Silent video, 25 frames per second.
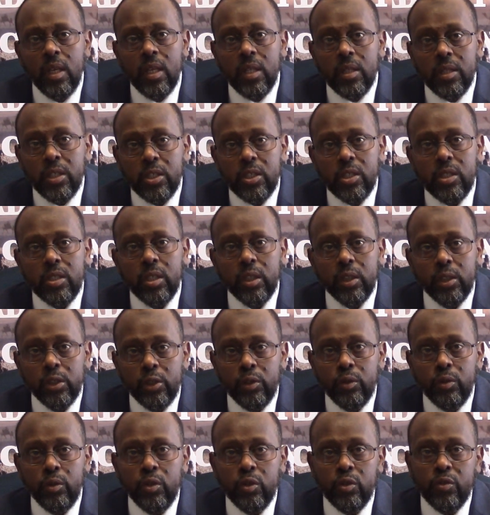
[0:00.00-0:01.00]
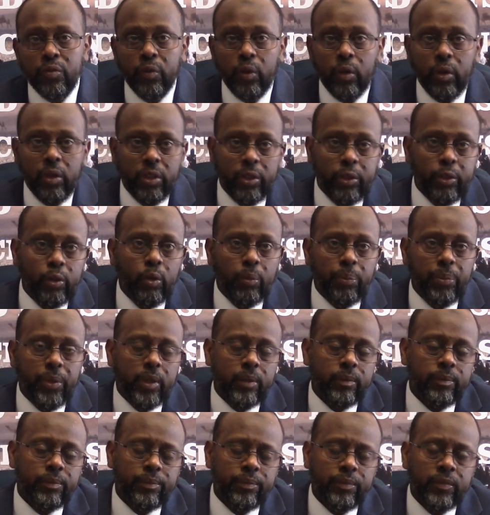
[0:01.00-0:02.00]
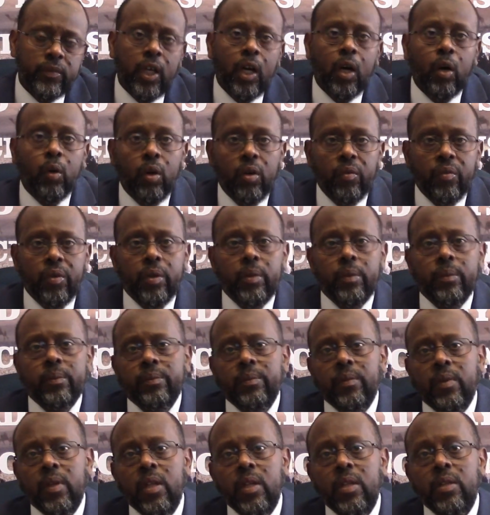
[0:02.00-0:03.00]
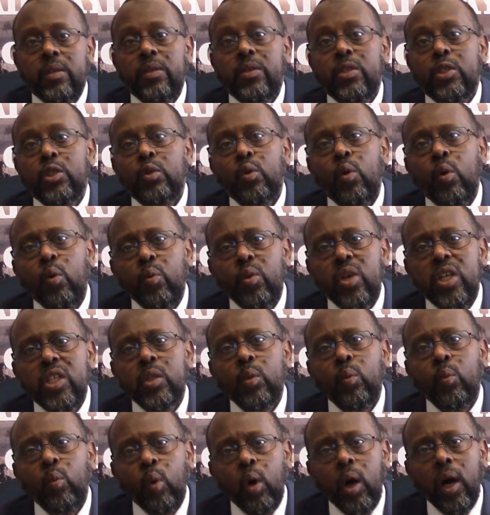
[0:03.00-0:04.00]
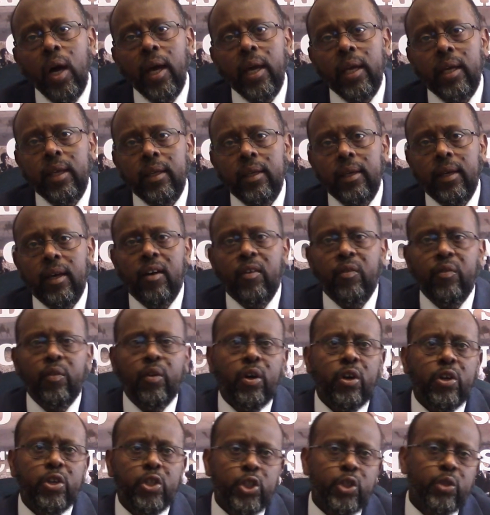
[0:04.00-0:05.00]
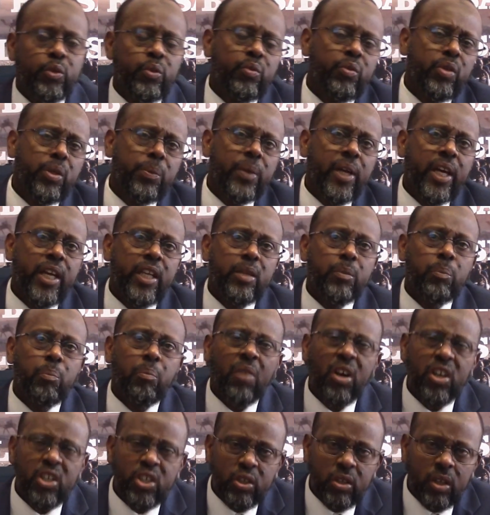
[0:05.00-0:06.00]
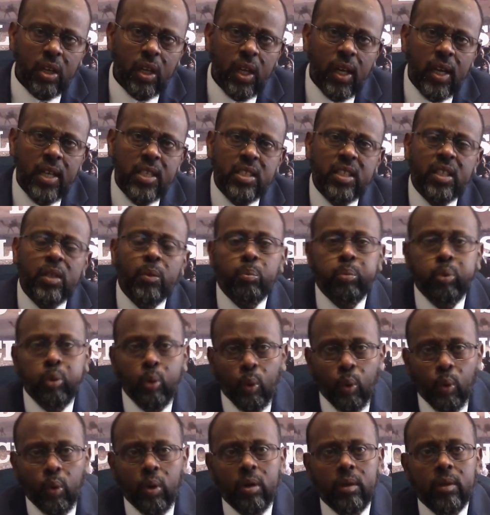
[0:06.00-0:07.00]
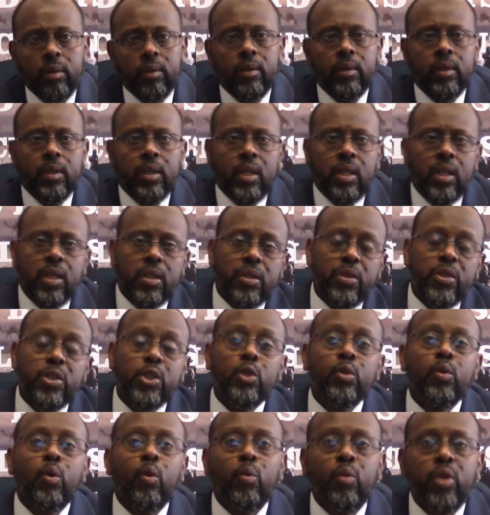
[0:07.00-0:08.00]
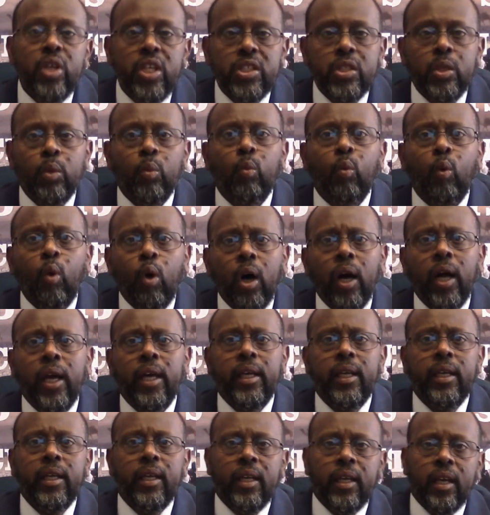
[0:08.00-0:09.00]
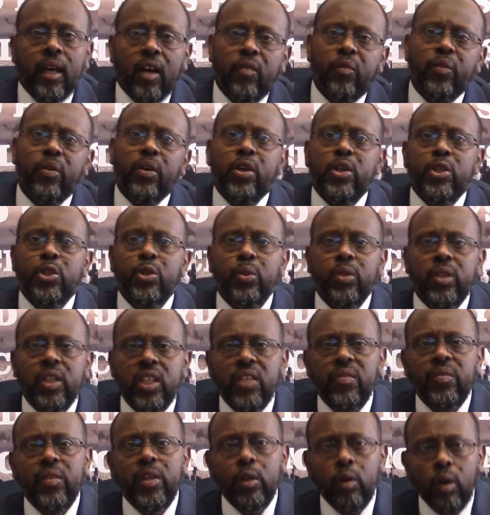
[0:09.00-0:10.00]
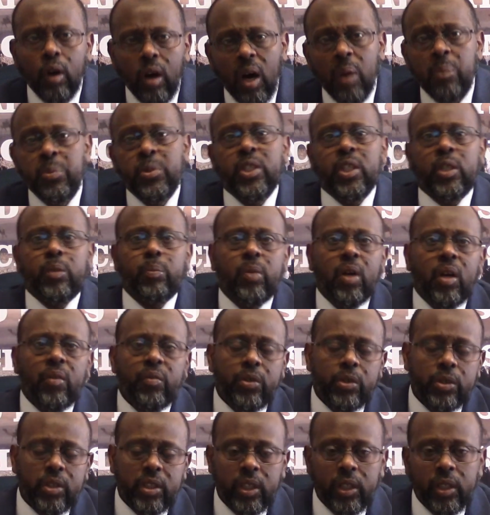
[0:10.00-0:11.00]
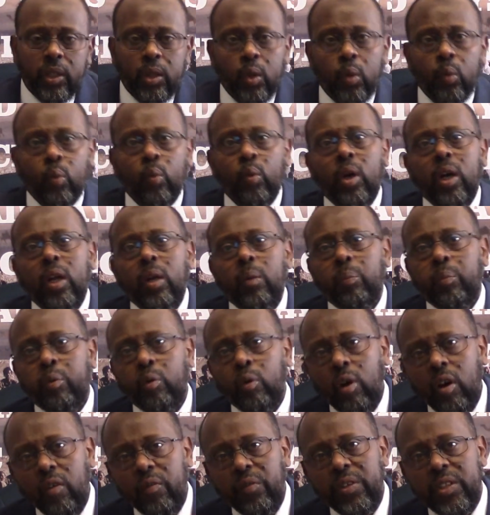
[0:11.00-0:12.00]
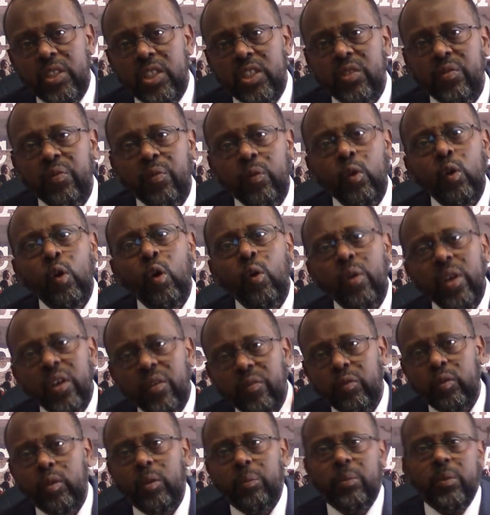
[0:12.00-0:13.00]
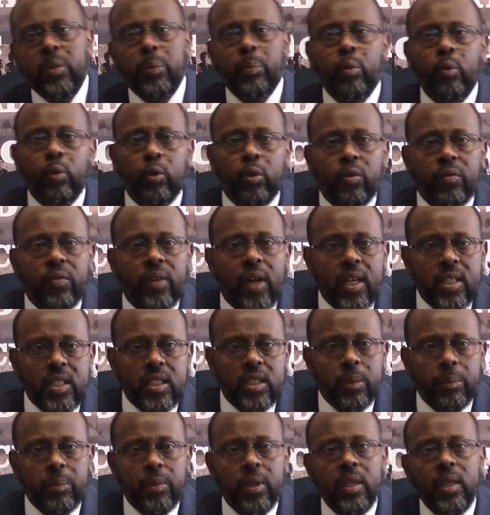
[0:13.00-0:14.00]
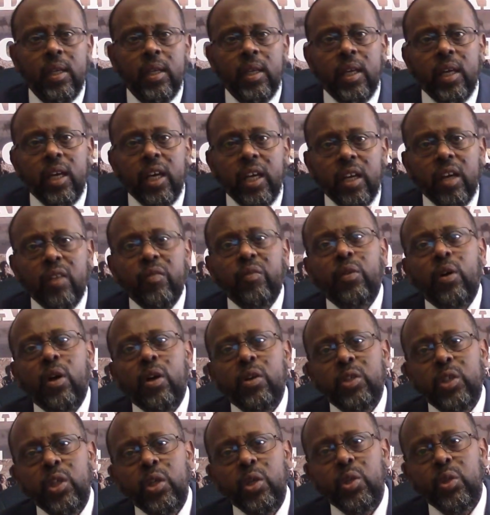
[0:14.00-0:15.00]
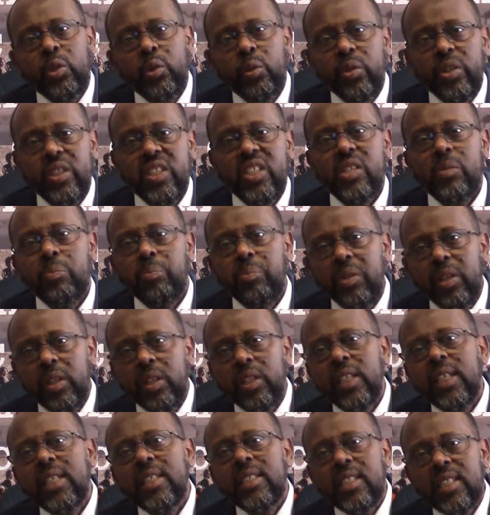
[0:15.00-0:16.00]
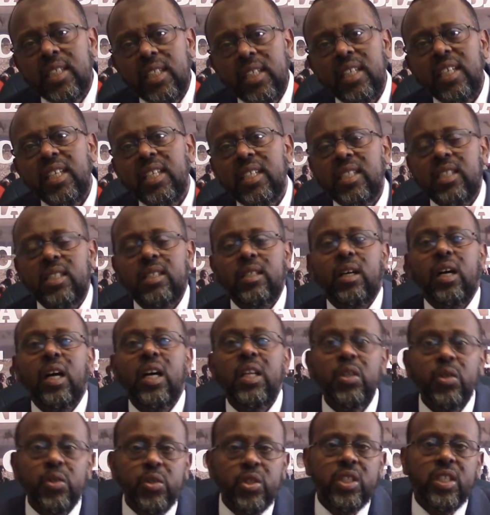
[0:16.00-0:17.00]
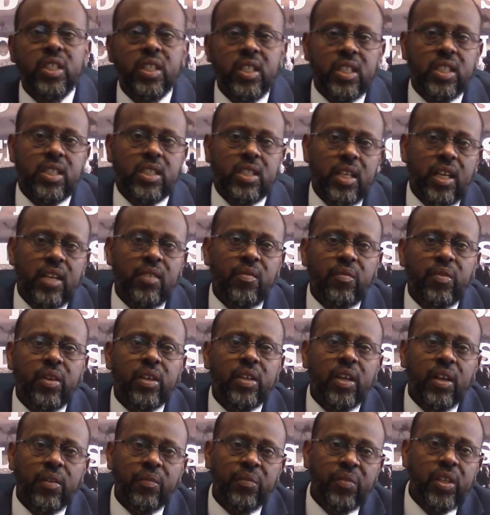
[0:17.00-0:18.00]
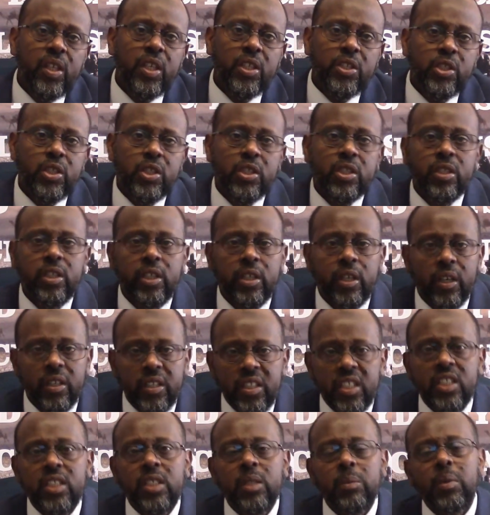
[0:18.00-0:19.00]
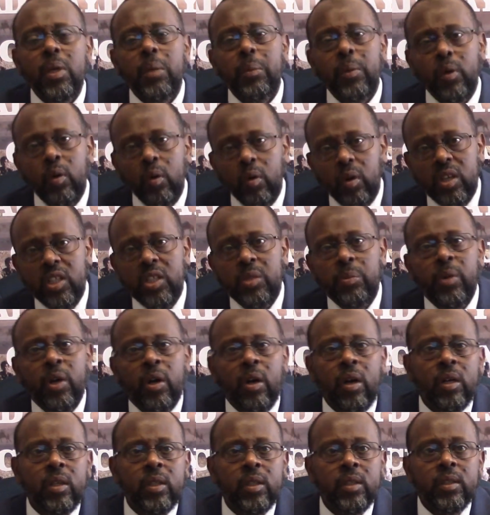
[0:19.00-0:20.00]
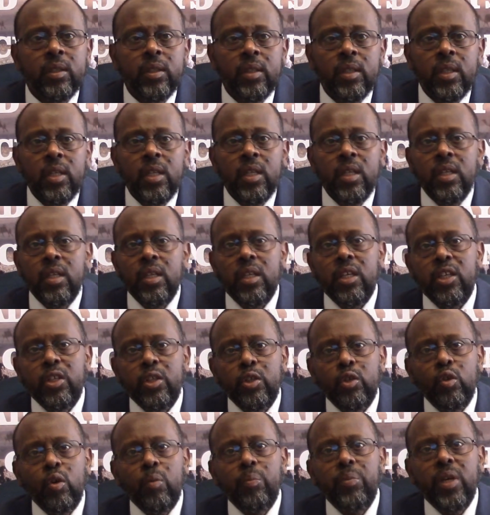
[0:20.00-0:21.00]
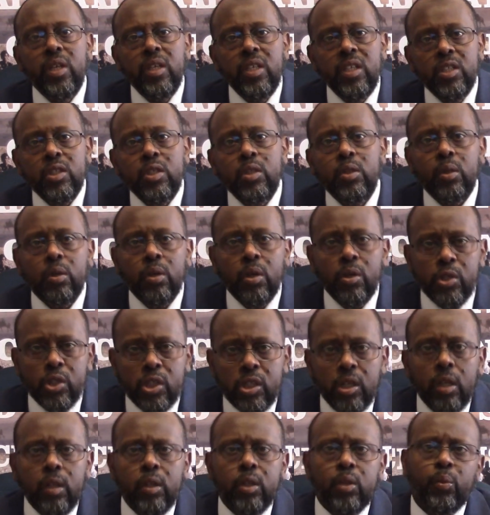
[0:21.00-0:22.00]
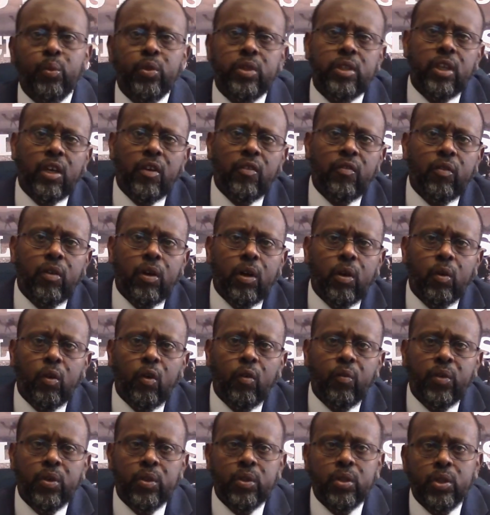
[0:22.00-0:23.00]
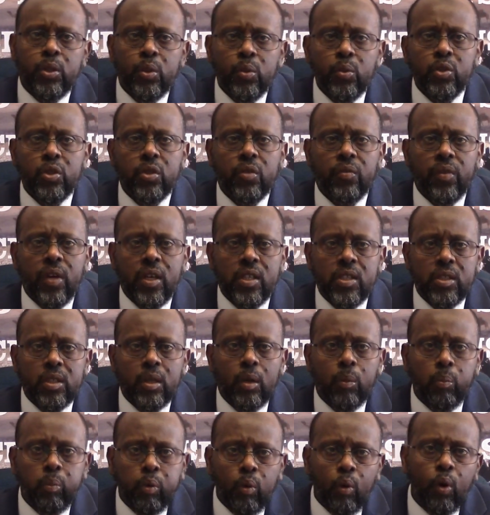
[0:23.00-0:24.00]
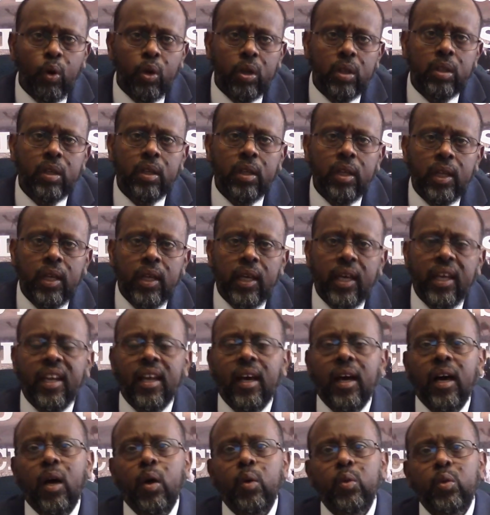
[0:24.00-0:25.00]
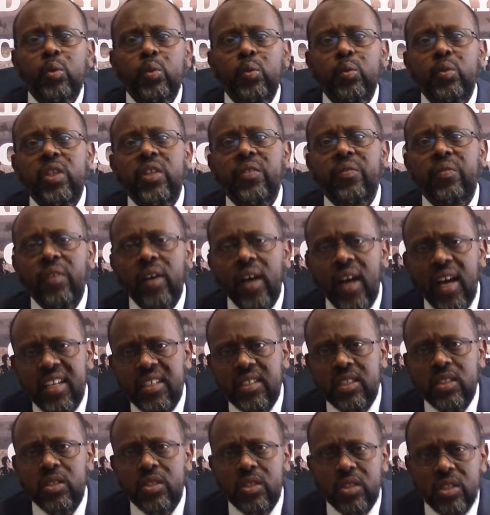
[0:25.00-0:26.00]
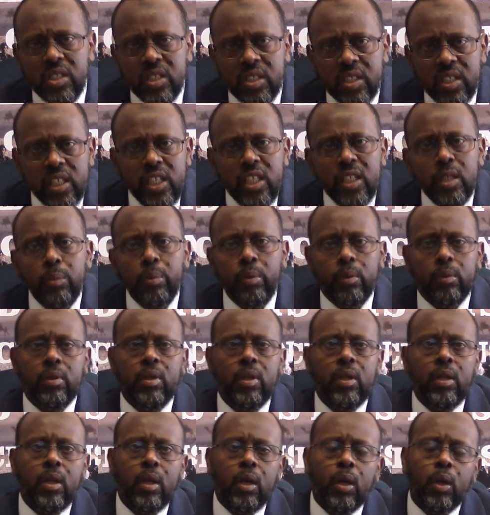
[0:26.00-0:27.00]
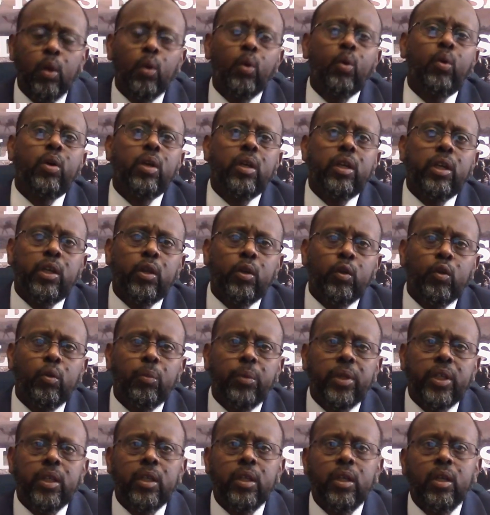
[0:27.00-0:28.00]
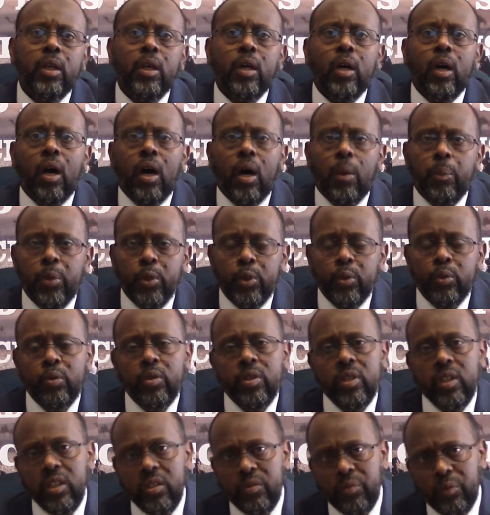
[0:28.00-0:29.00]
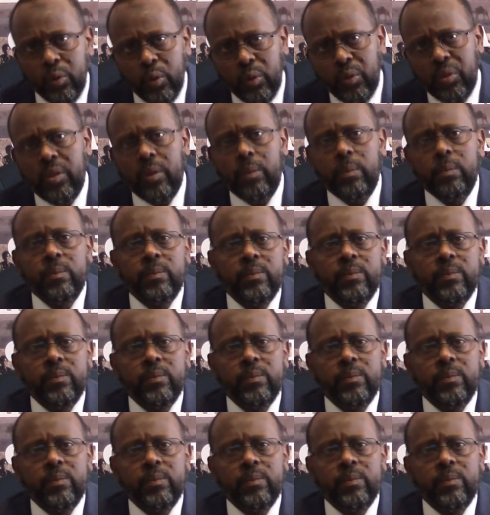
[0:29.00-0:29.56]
This is a good news for Ethiopia. However, there is no reason why Afar should remain marginalized and poor. There is no reason why Afar should live in abject poverty while profits flowing from the port of Assab in Afar territories is building cities, other cities and villages near Addis Ababa or Asmara. Ethiopia needs to consult with the Afar over the use of Assab port and how to devise a sustainable local economic opportunity for them.